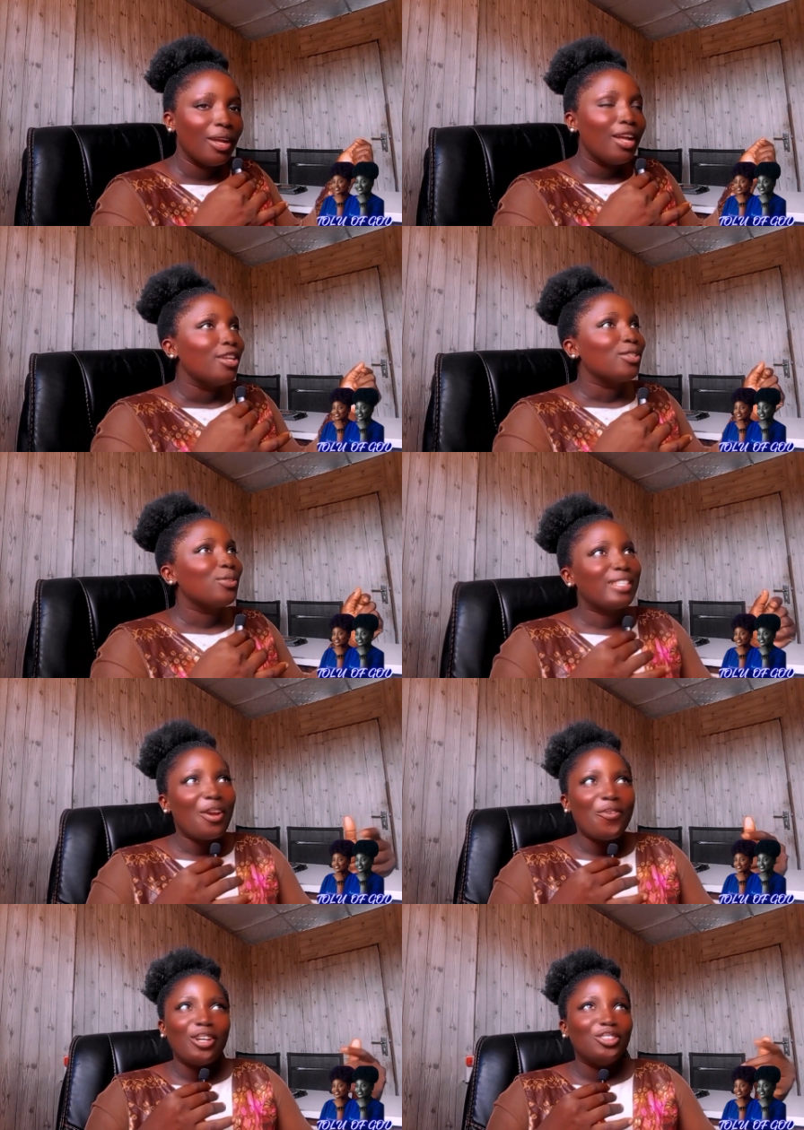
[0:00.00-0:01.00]
So I
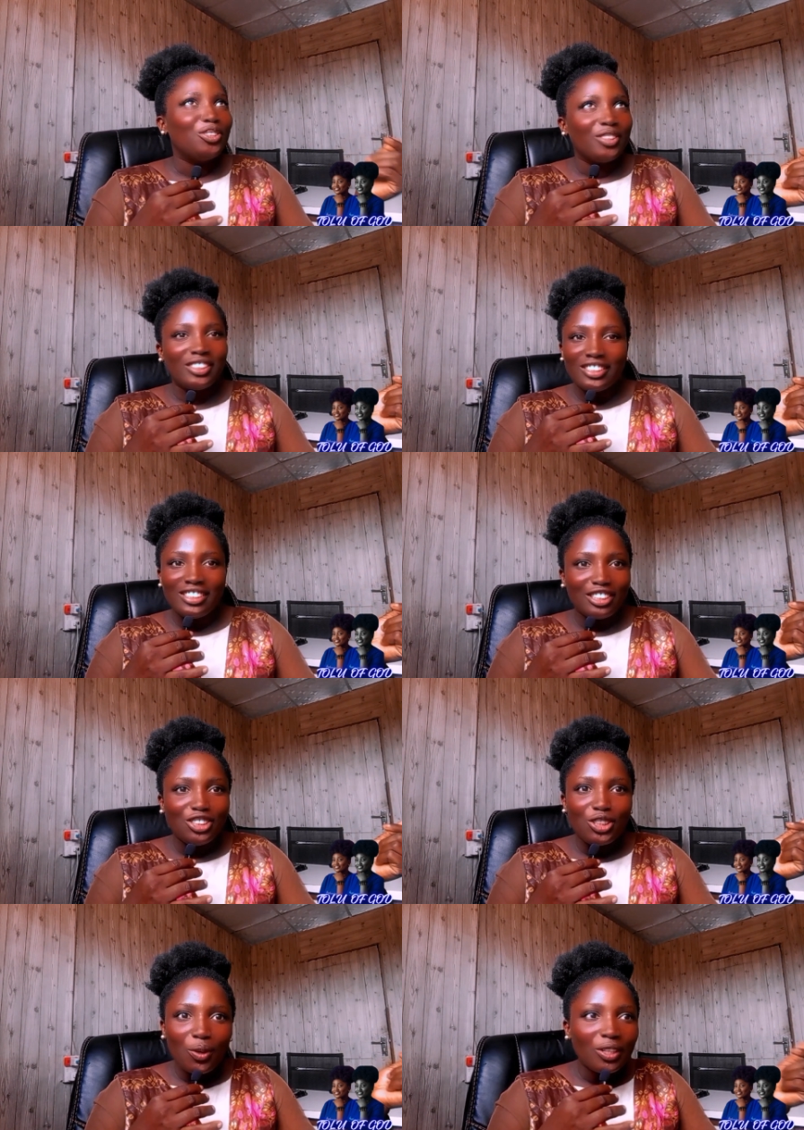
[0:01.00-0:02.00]
started wearing trousers in
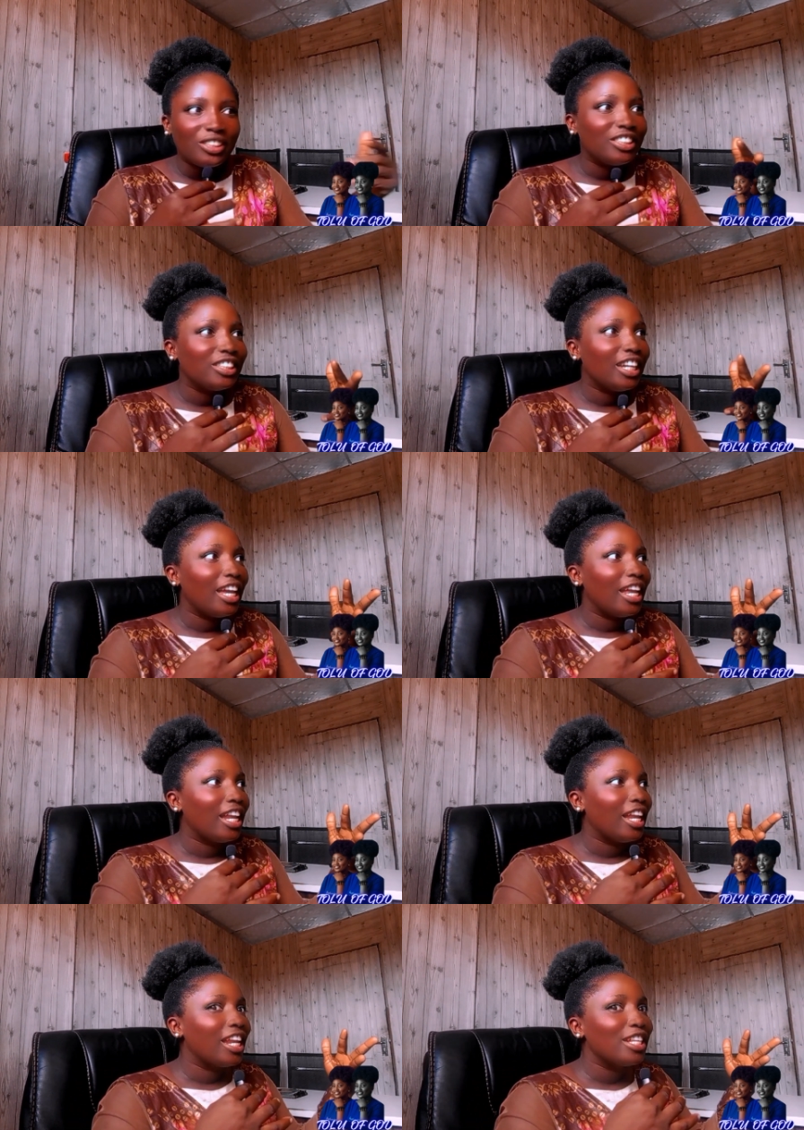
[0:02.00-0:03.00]
church,
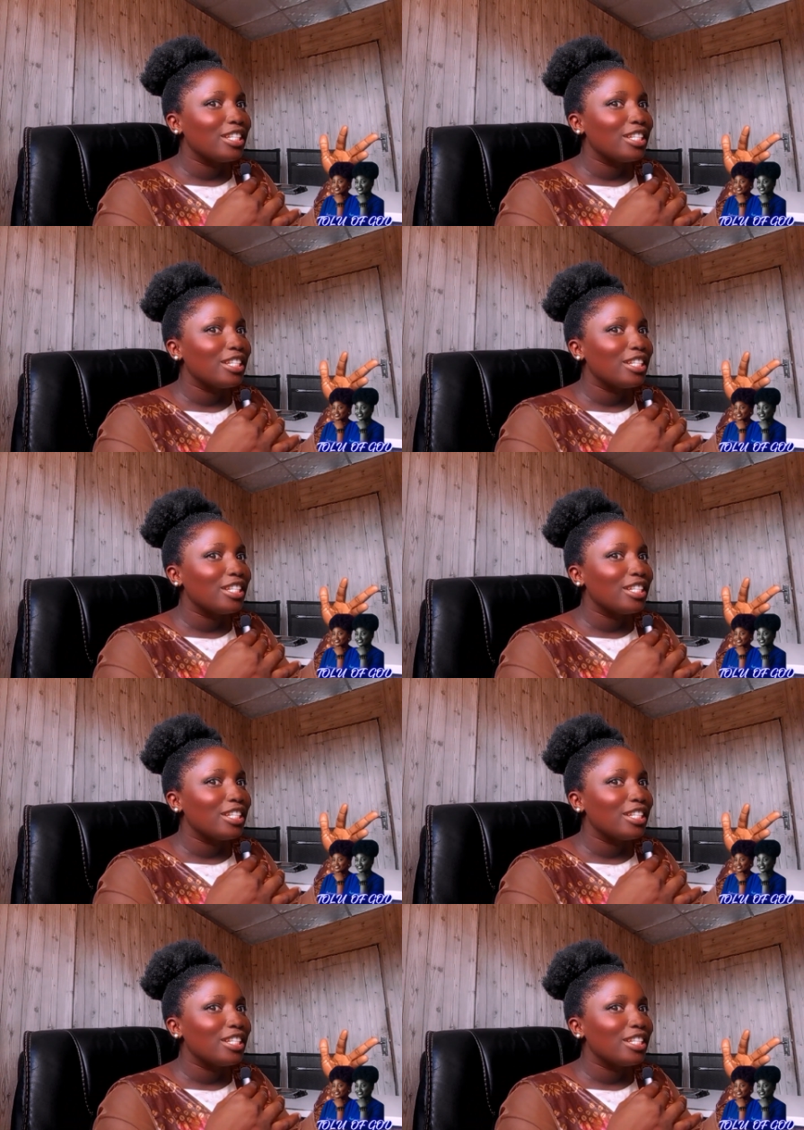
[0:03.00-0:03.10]
in